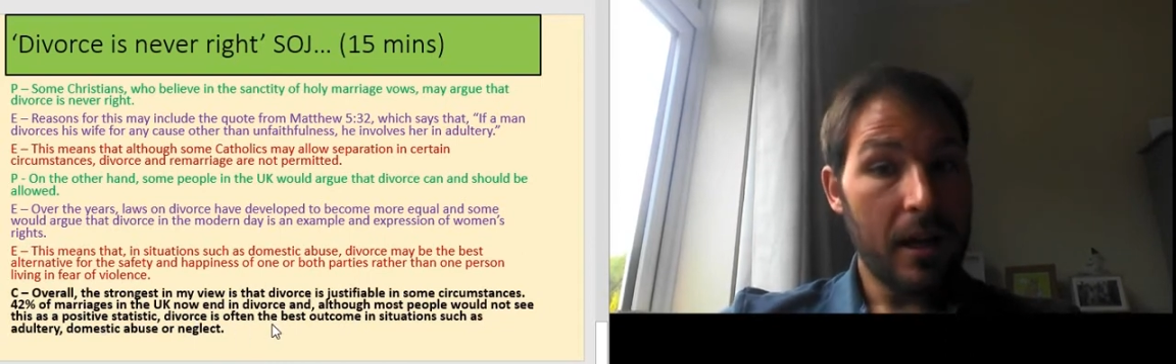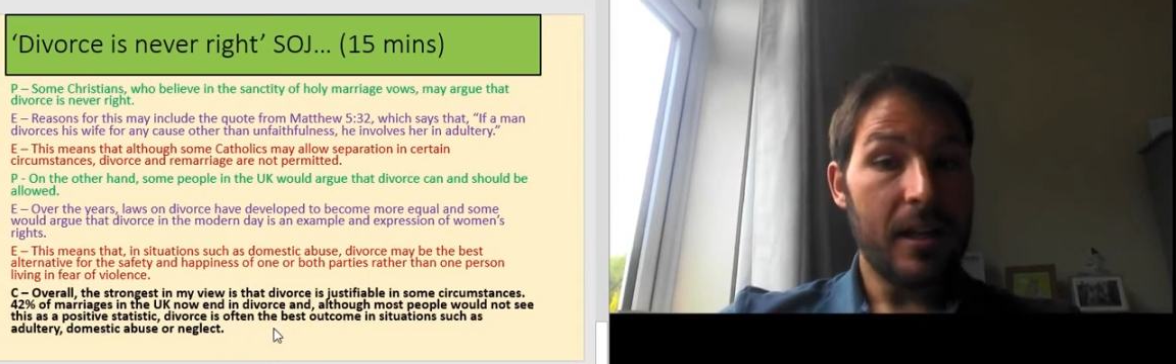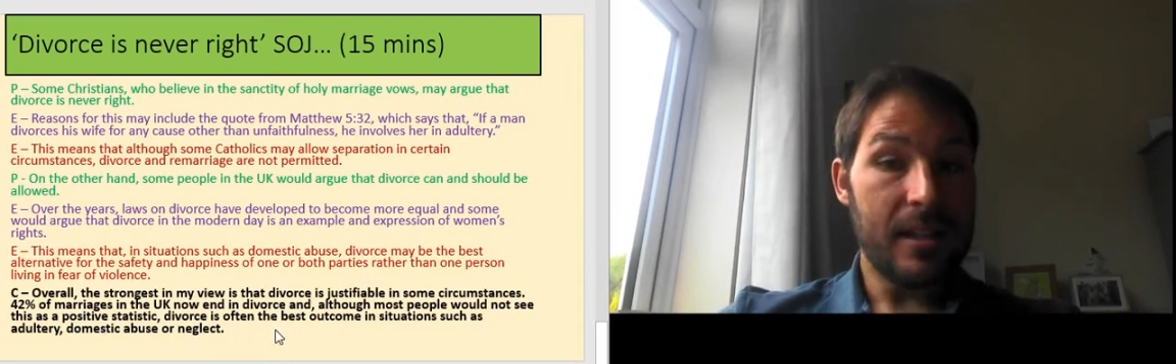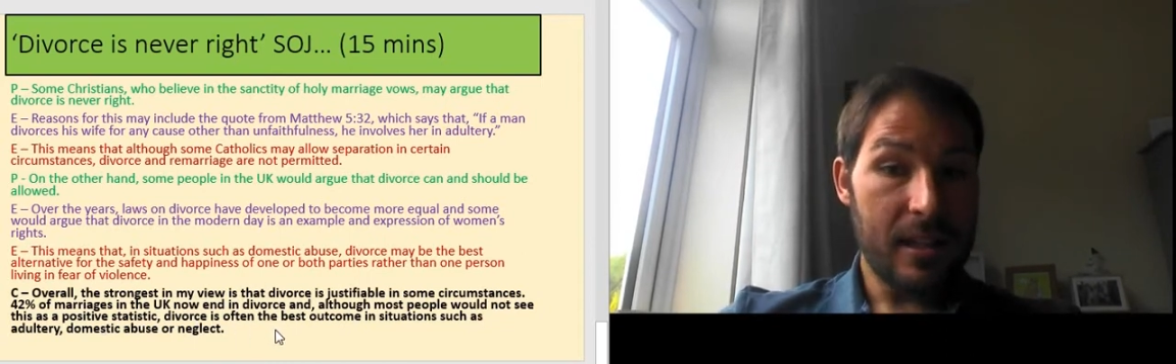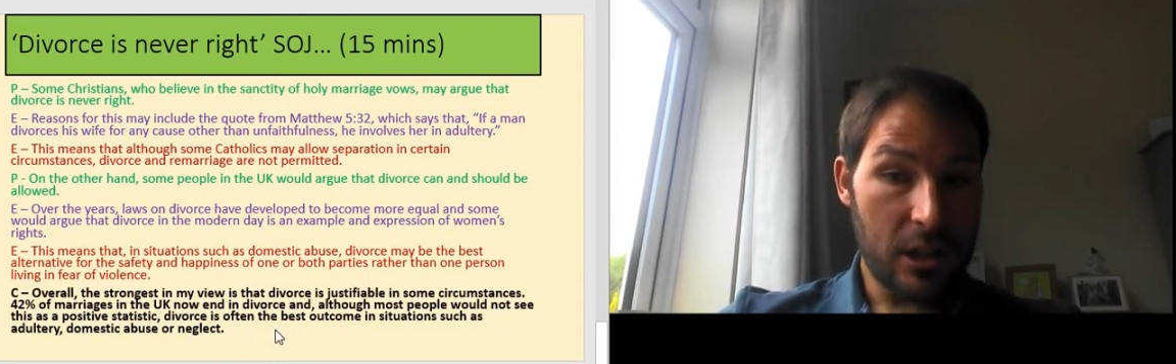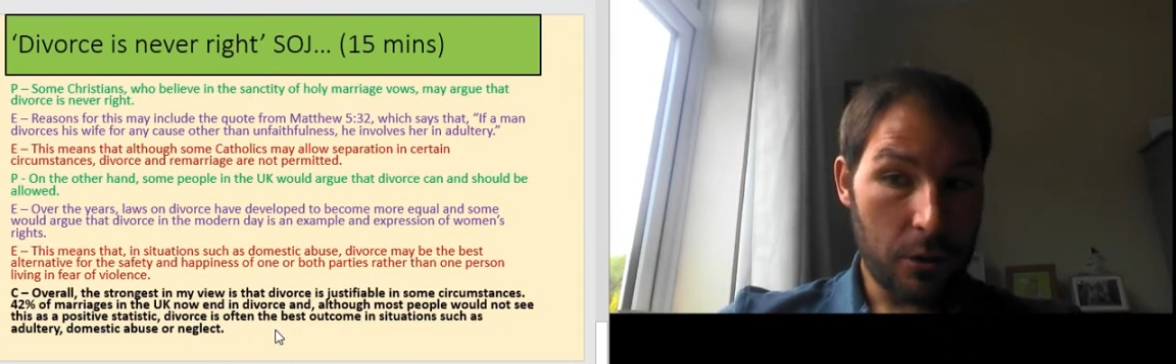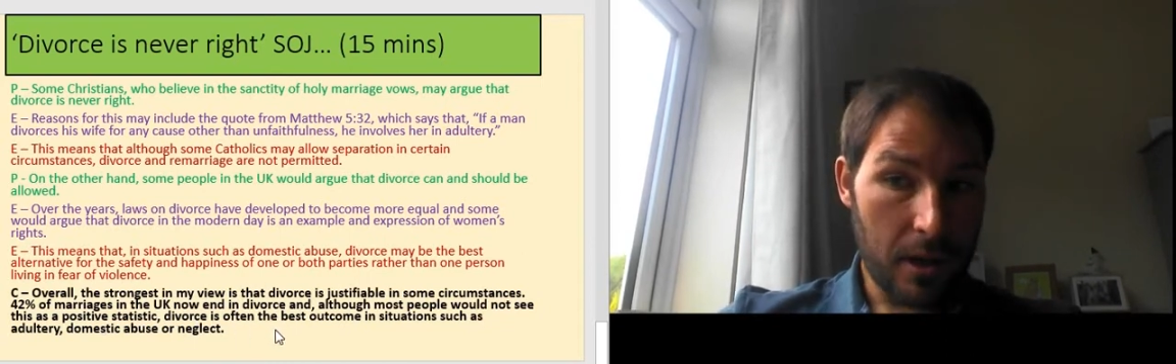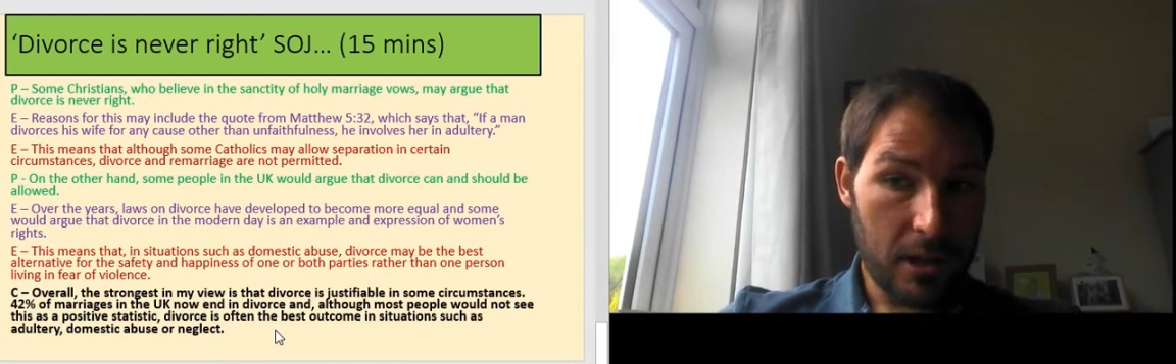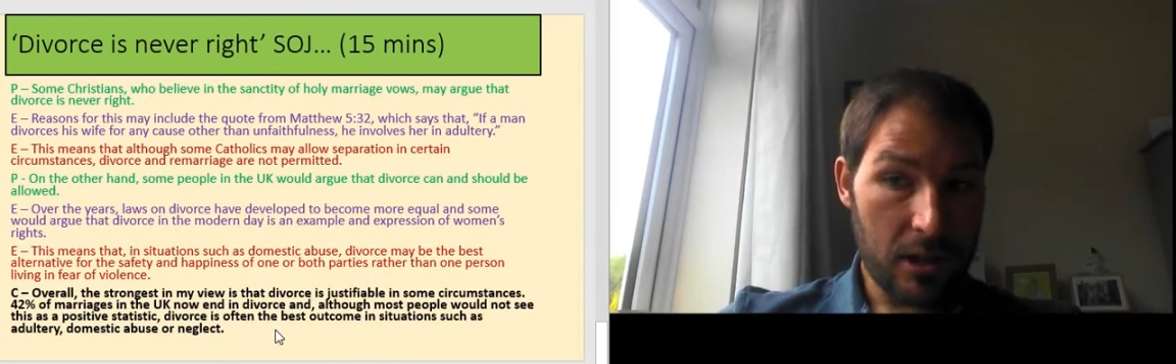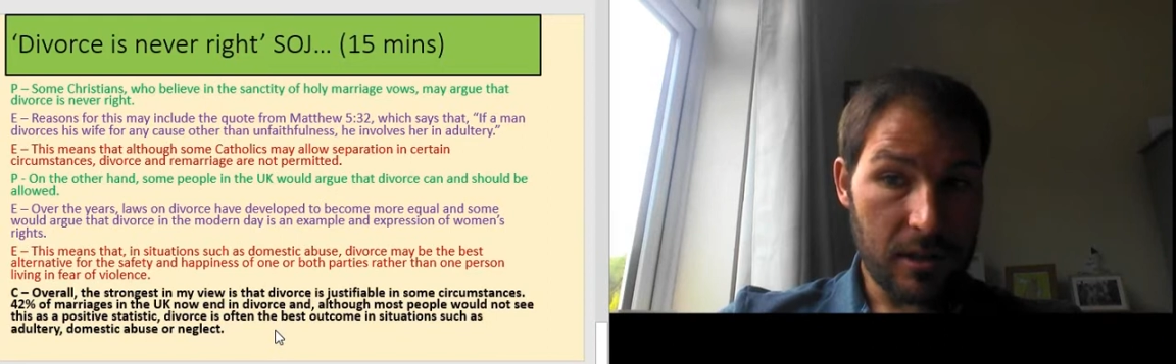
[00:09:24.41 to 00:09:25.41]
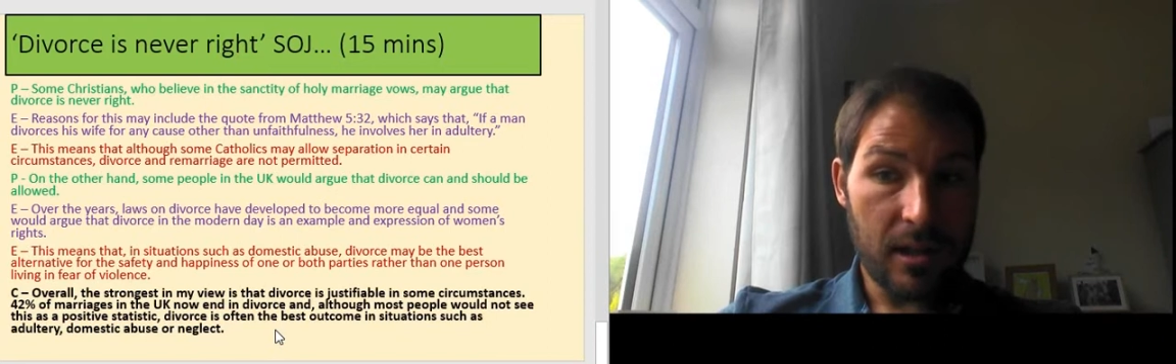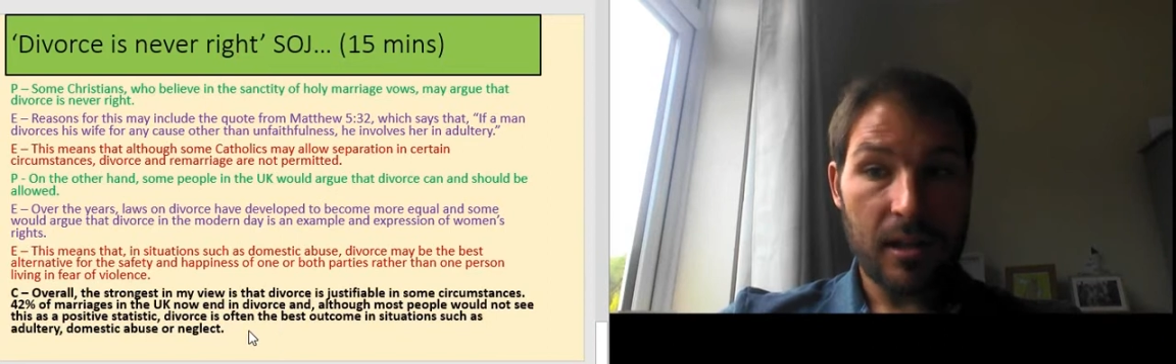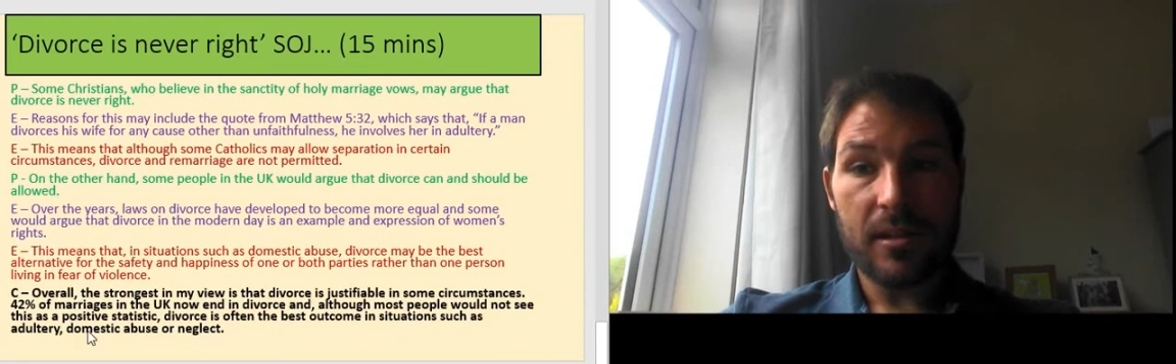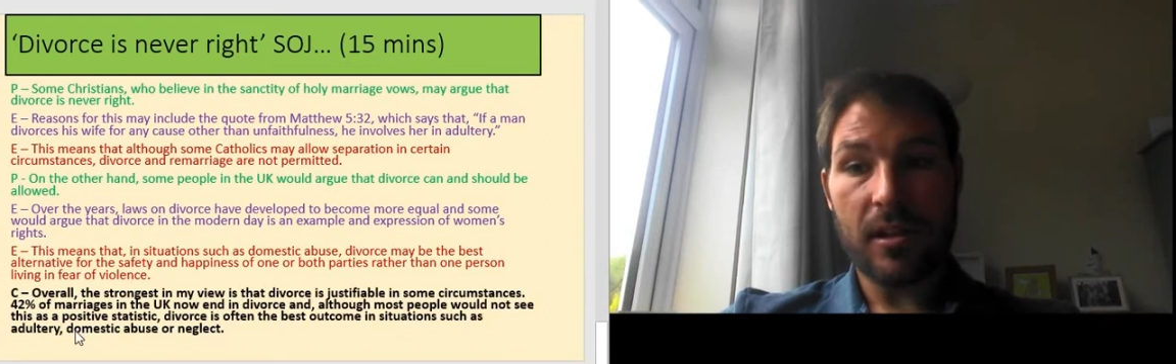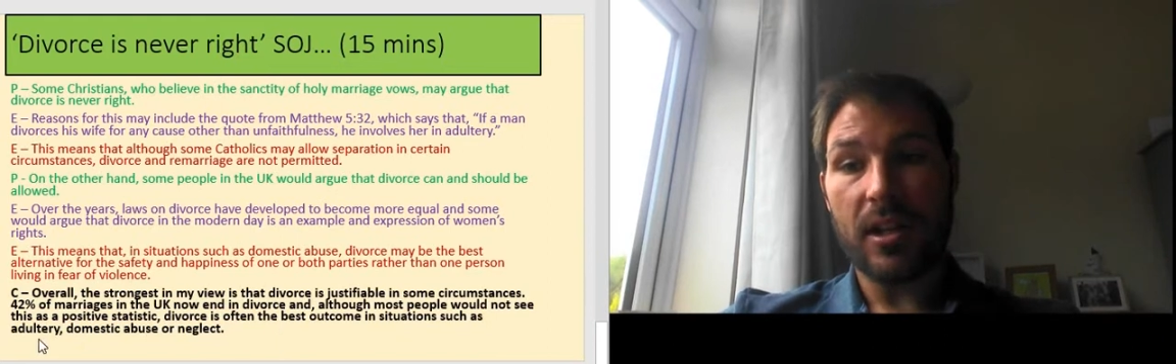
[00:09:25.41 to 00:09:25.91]
in situations
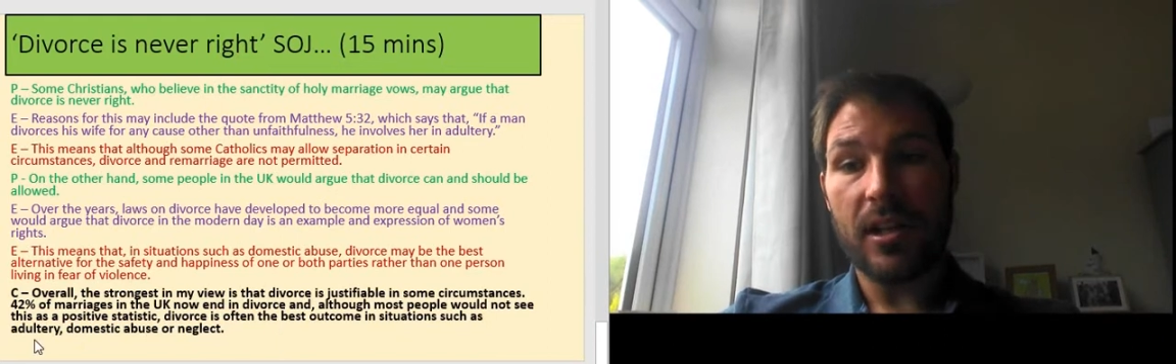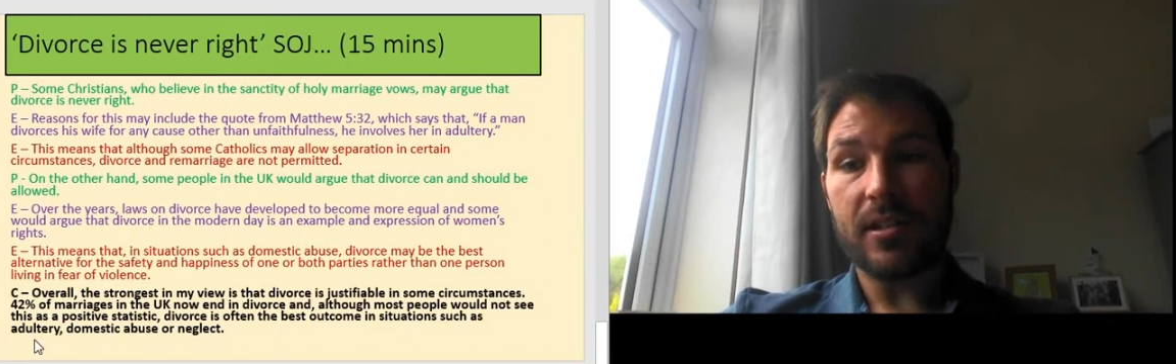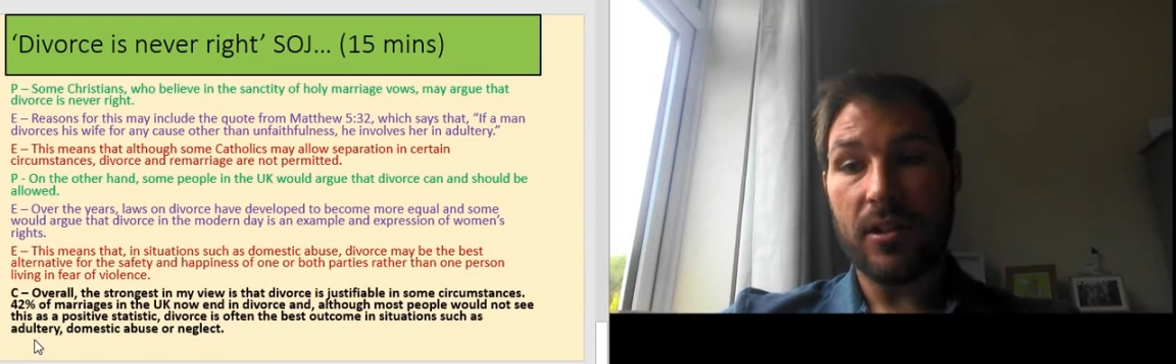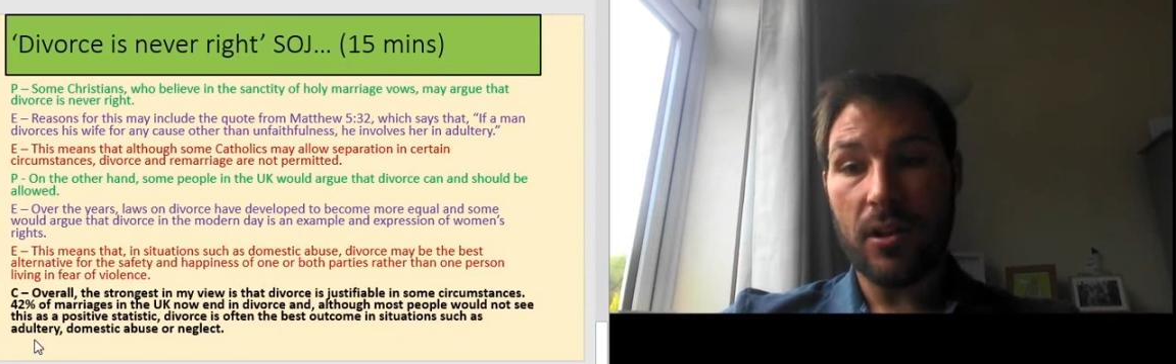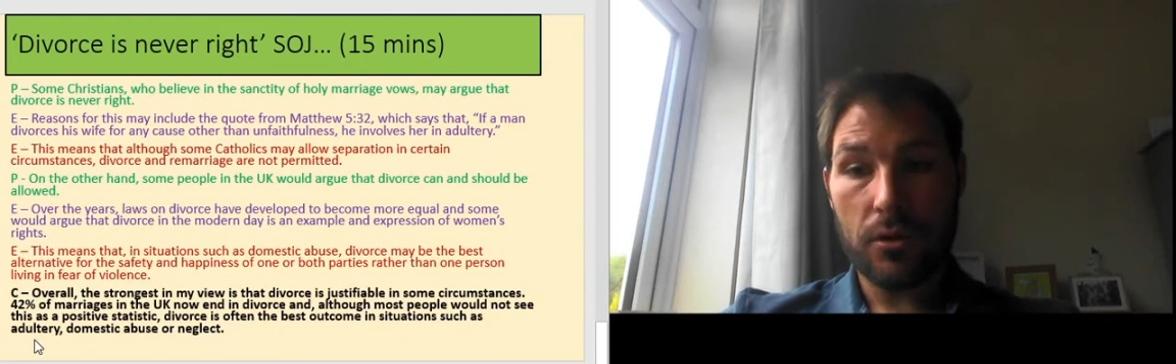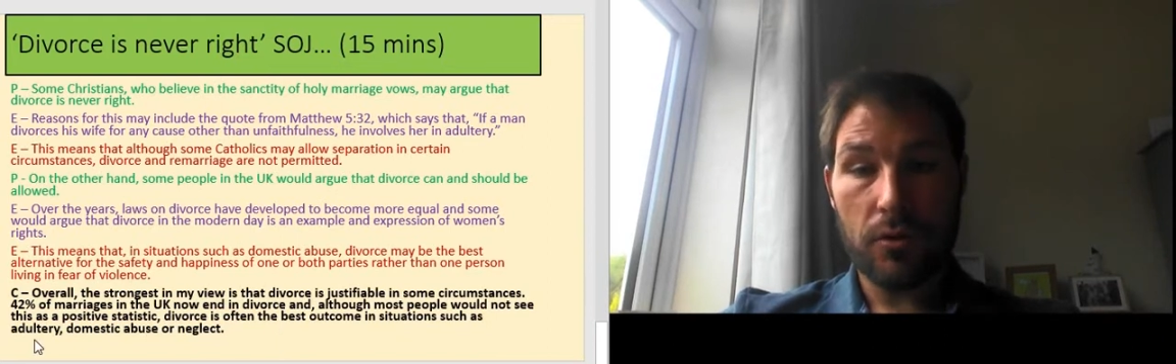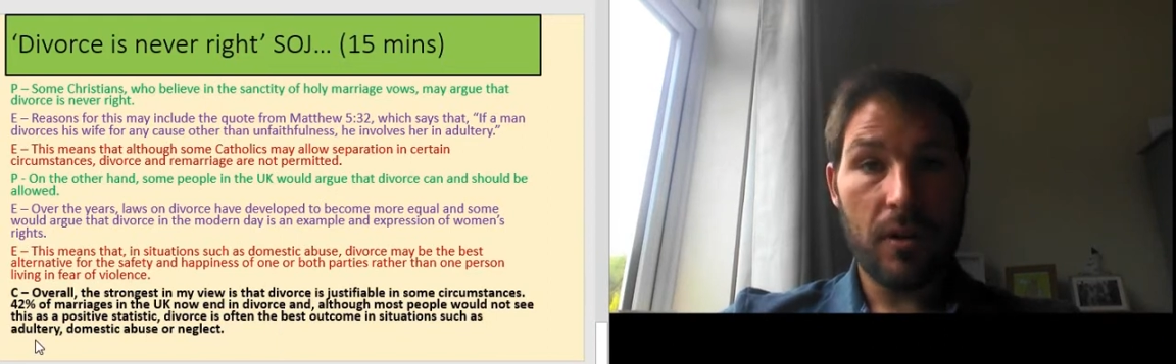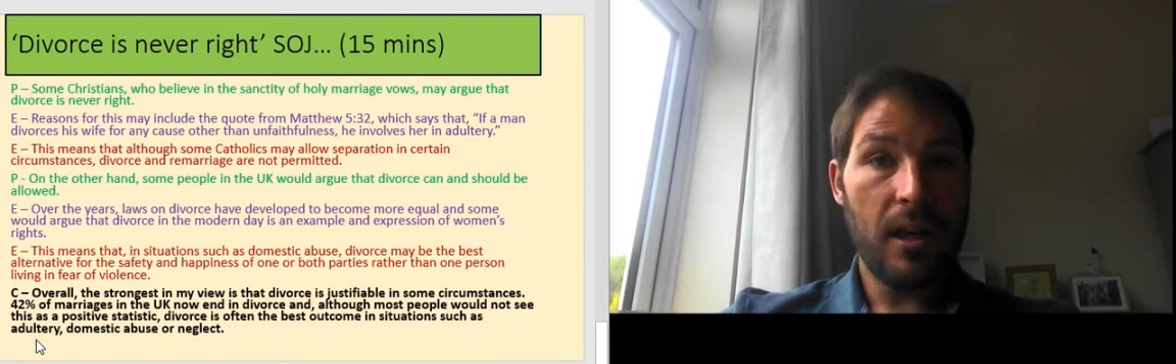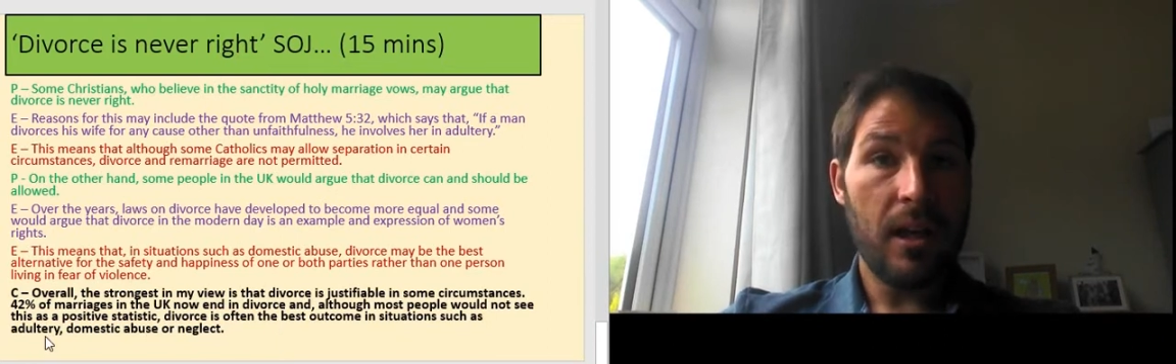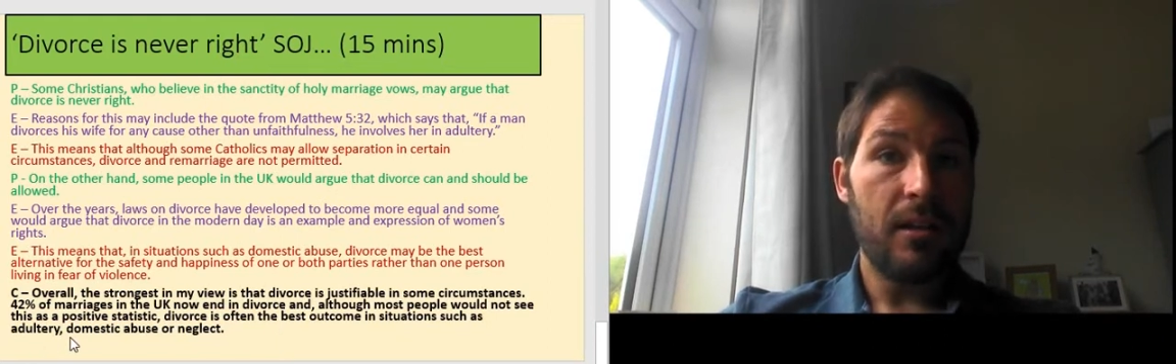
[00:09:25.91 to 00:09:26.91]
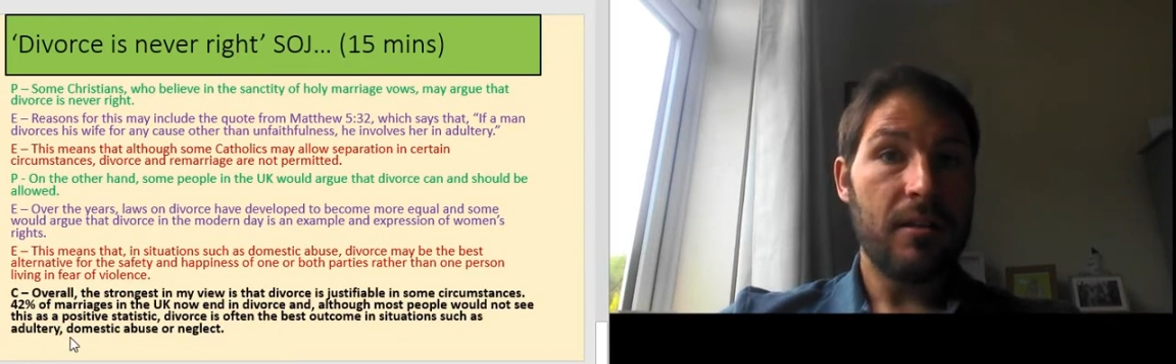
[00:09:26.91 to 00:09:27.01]
such as adultery,